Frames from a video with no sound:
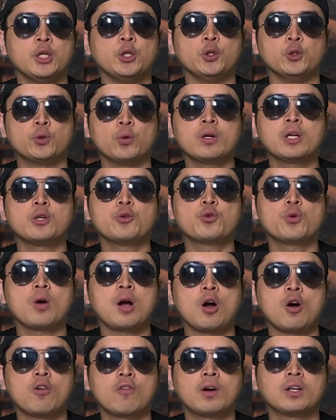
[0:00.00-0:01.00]
You don't control
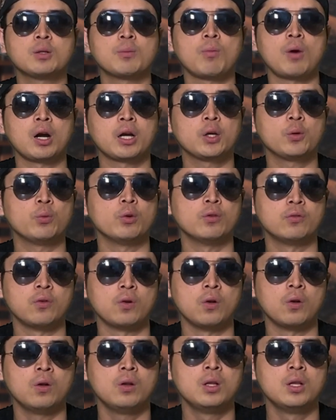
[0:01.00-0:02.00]
how far the market will
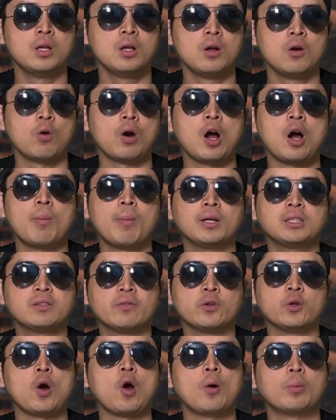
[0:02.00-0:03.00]
fall or how much of
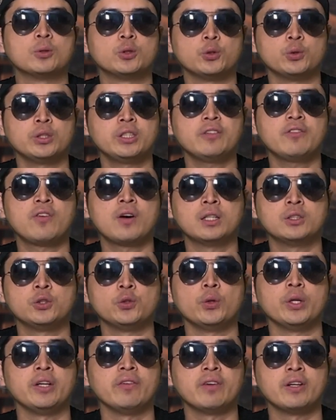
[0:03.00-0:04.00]
your opportunity fund
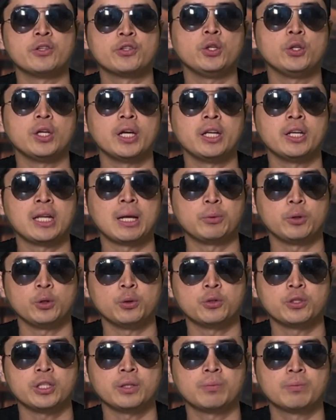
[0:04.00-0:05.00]
you'll eventually end up
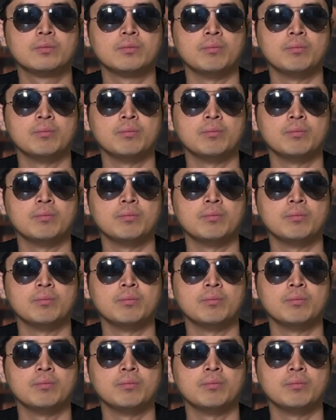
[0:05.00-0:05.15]
using.